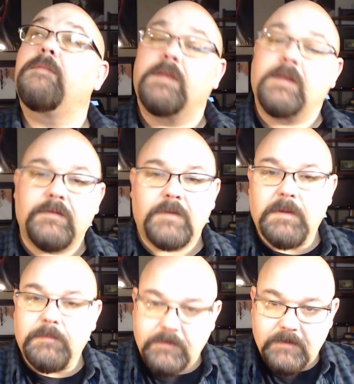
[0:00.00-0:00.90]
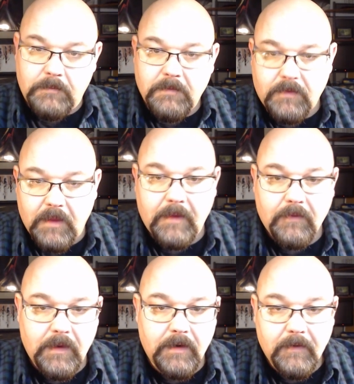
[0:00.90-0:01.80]
because some people seem to think
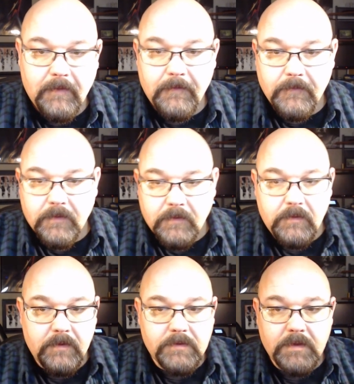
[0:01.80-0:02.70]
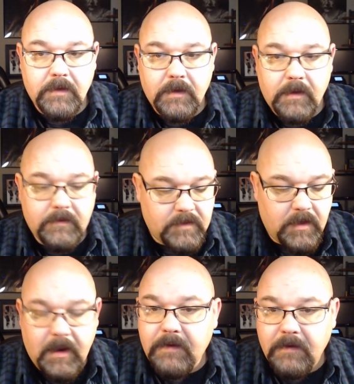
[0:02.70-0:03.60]
that this thing is
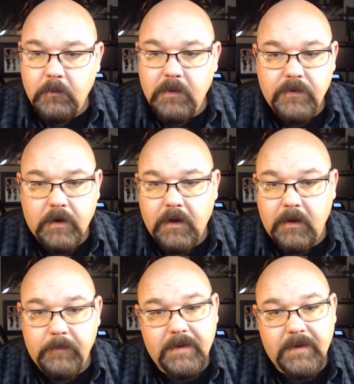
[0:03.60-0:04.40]
connecting with your hub.